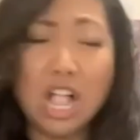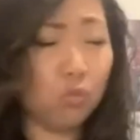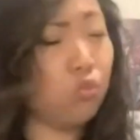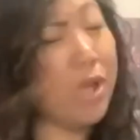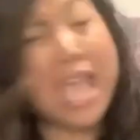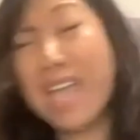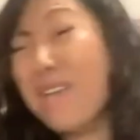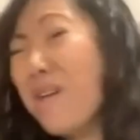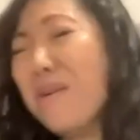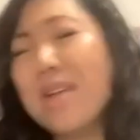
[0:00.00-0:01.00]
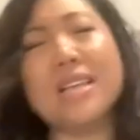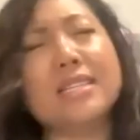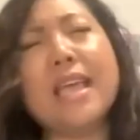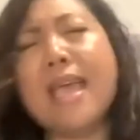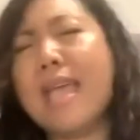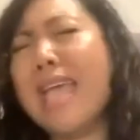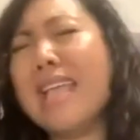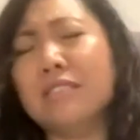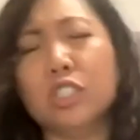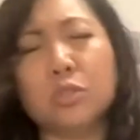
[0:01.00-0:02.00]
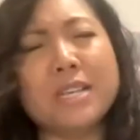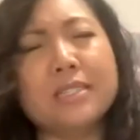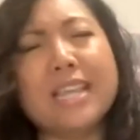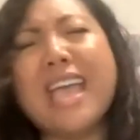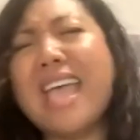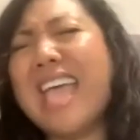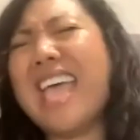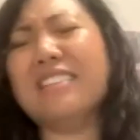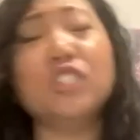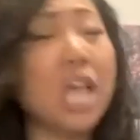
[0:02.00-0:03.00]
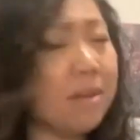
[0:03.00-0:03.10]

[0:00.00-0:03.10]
where I dance, my dance,